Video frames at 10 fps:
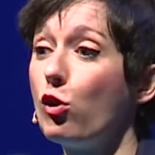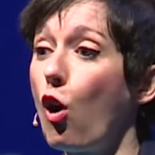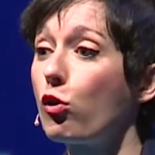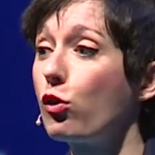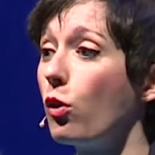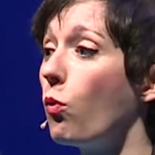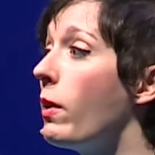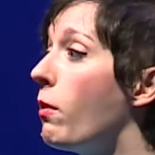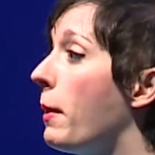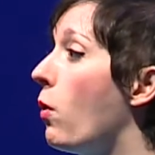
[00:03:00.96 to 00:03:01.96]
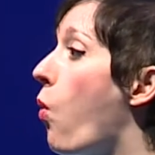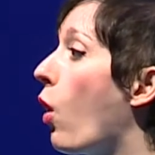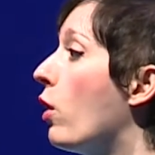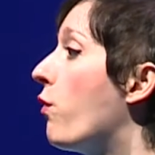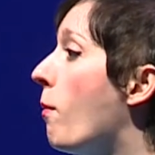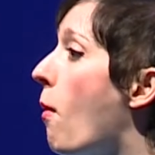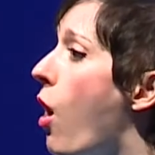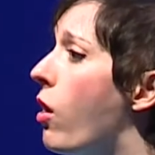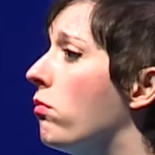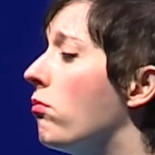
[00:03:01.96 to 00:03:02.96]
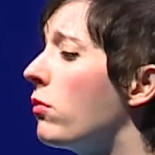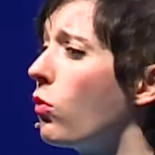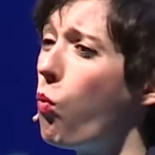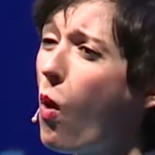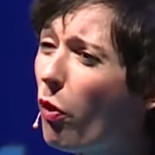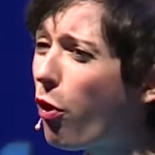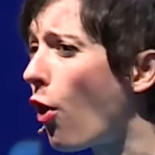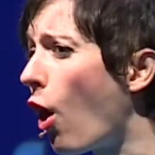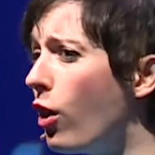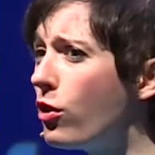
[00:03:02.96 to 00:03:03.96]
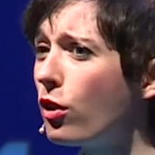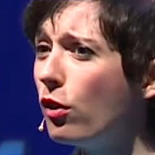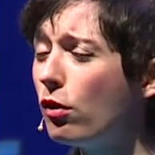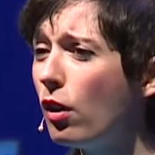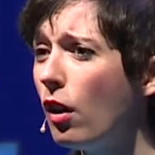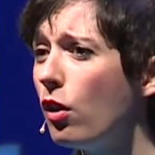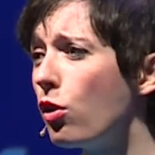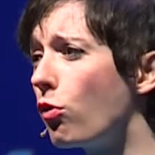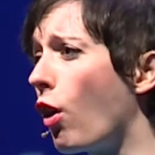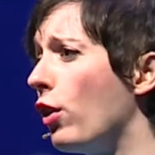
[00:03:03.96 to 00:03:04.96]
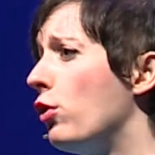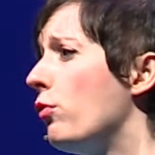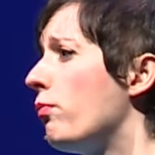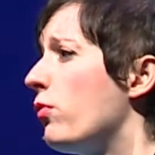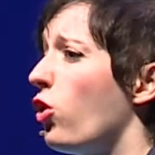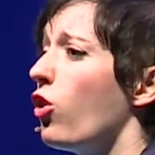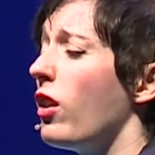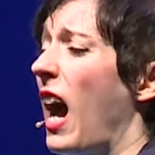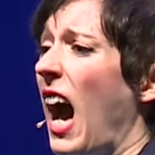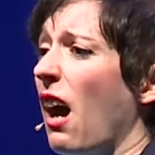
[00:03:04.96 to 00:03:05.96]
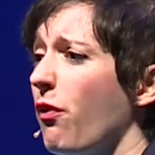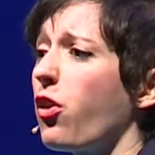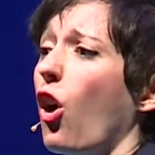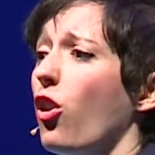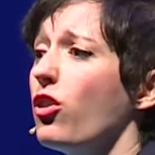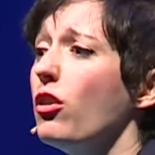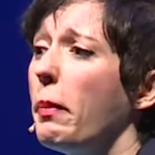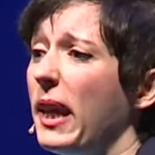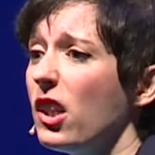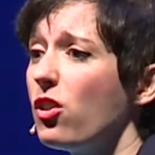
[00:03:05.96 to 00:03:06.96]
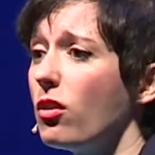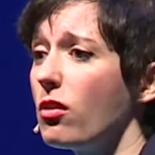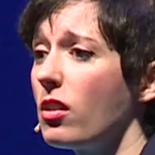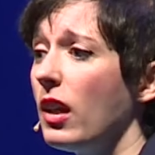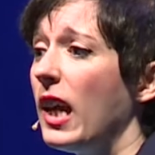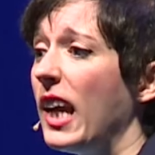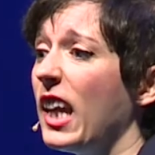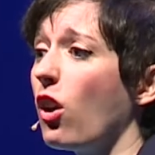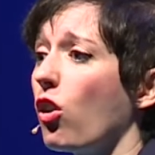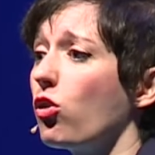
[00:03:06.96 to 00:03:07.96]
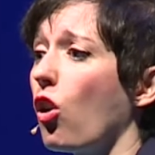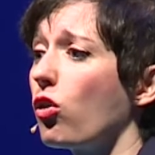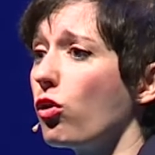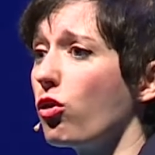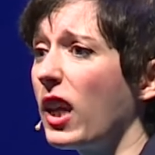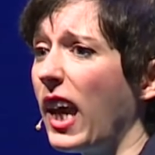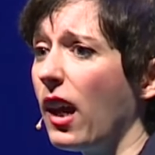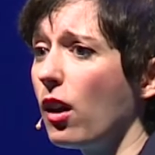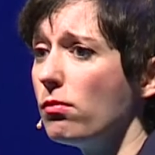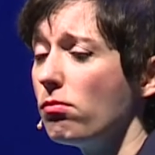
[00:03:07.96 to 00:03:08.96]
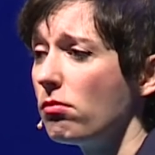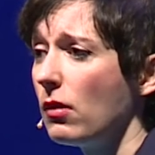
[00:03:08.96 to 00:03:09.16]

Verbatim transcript: the doctor, we will be one of among 1,000 to around 2,500 patients in our doctor's care.